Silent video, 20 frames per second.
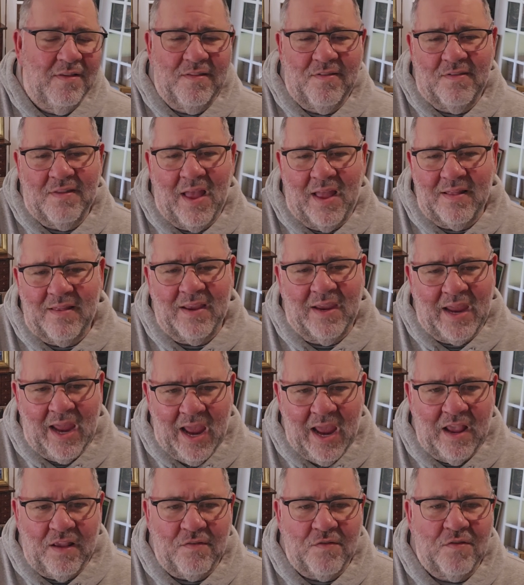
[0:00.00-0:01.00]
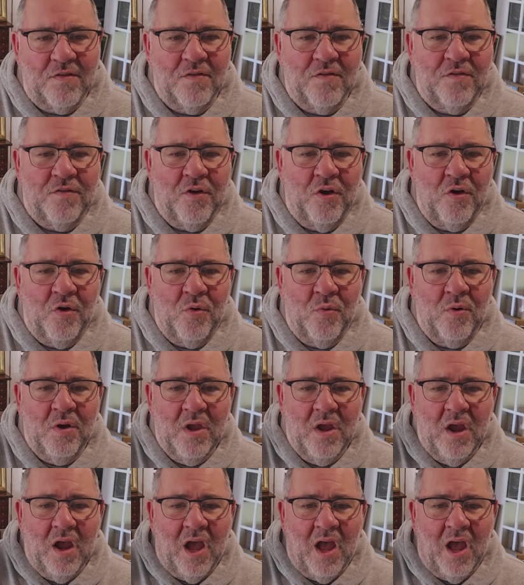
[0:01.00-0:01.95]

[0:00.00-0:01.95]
That's not the case. So